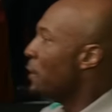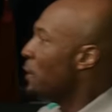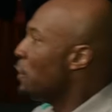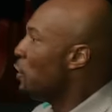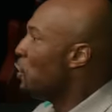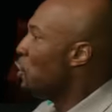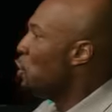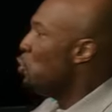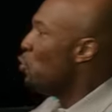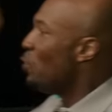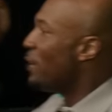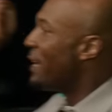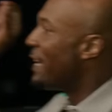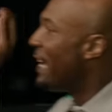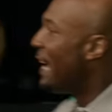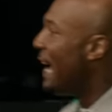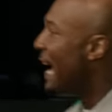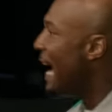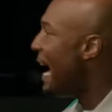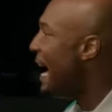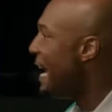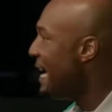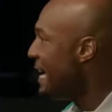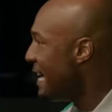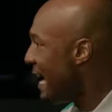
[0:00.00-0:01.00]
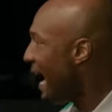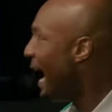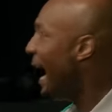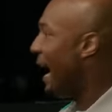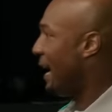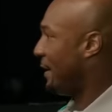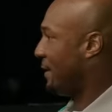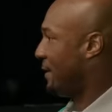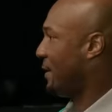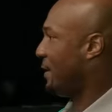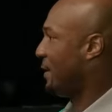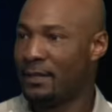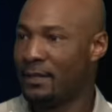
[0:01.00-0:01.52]
You
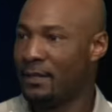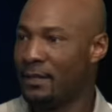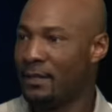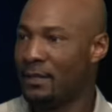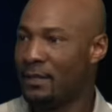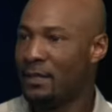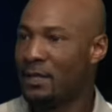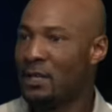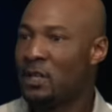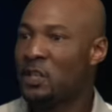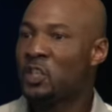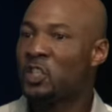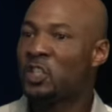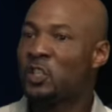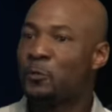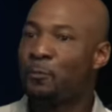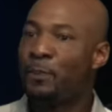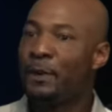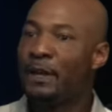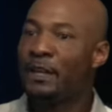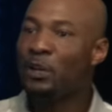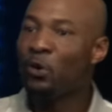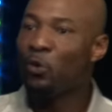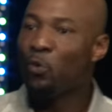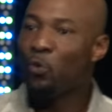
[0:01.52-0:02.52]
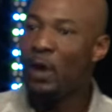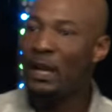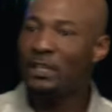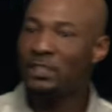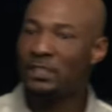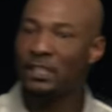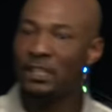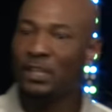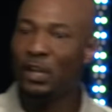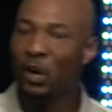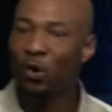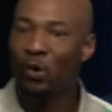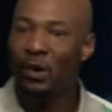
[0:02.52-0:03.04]
cannot spend the rest
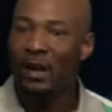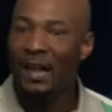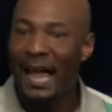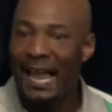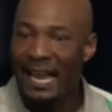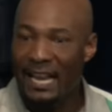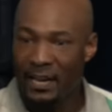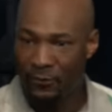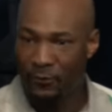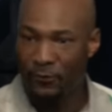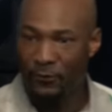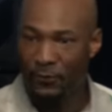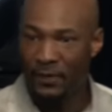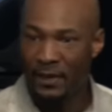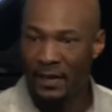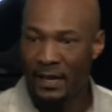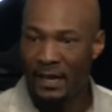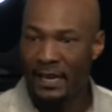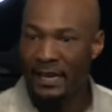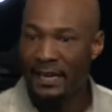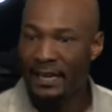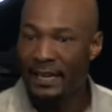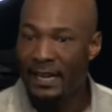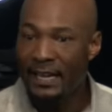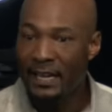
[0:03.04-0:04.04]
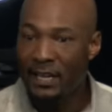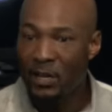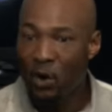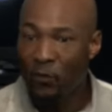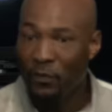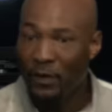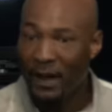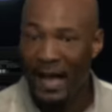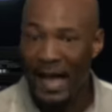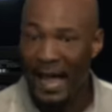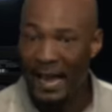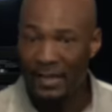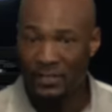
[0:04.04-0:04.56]
of your life getting over
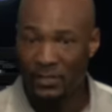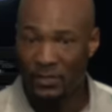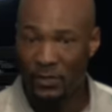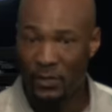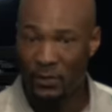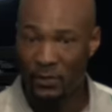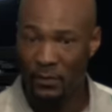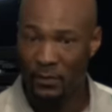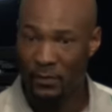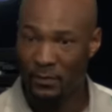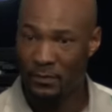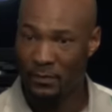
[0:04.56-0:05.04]
high school